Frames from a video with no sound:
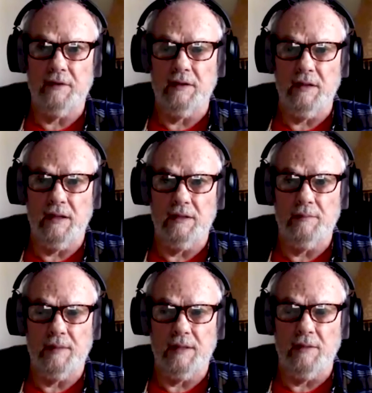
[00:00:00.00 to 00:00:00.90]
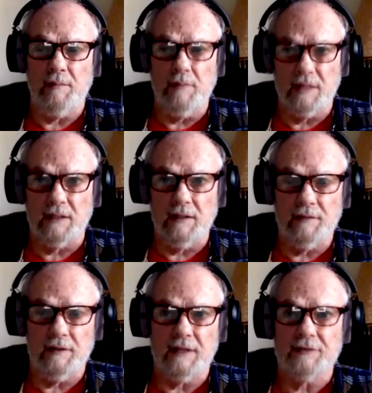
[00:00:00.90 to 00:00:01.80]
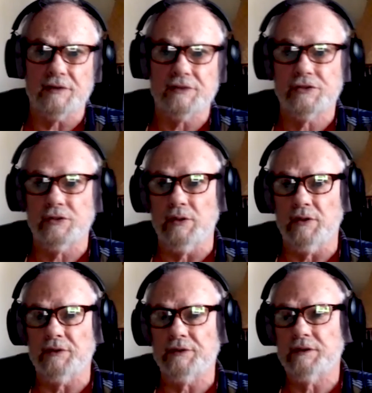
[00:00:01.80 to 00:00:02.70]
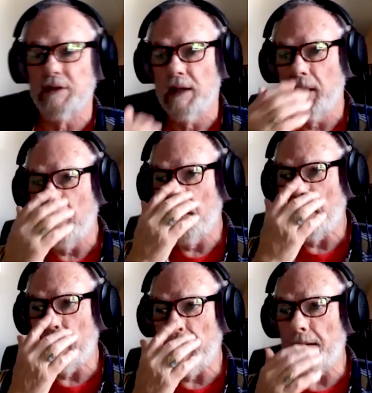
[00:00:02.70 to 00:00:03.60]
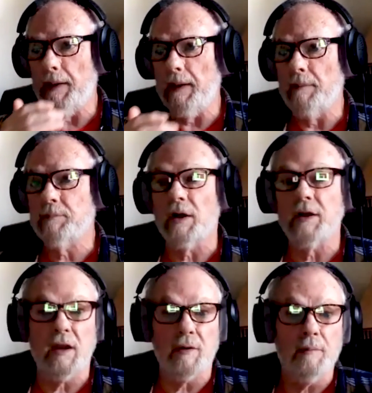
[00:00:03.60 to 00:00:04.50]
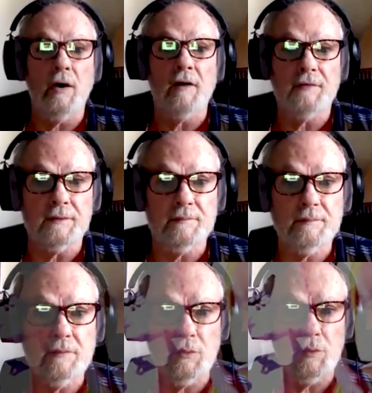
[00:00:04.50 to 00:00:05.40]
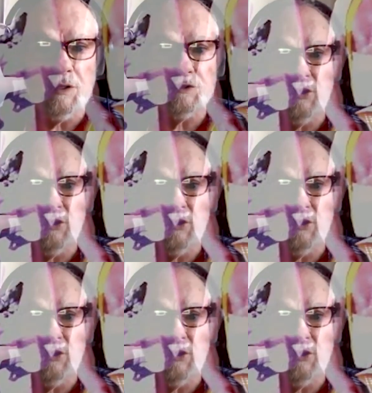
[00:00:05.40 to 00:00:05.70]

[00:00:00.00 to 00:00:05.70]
in the, in the, in the middle of Electric Jewels, uh, I brought in Gary Moffet, who we had